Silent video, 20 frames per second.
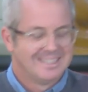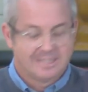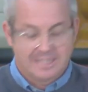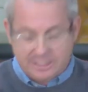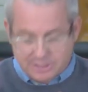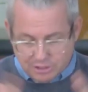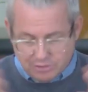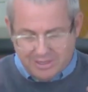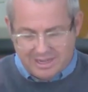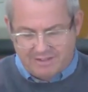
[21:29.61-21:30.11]

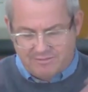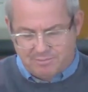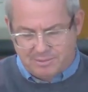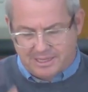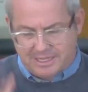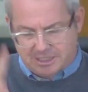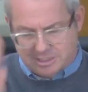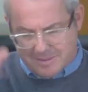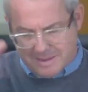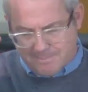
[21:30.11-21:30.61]
They do have
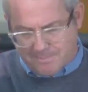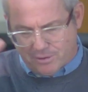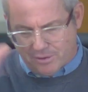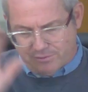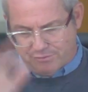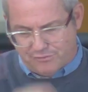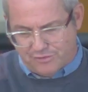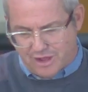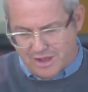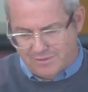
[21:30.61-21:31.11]
plans. I'm at
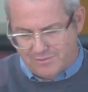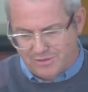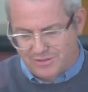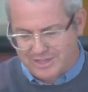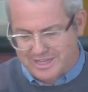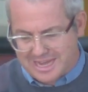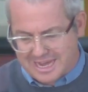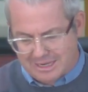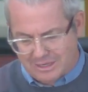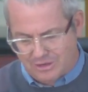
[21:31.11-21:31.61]
point five on
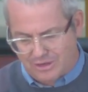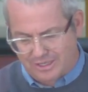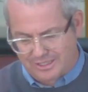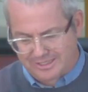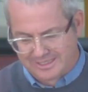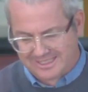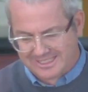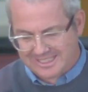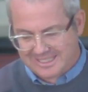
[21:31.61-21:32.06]
the outline.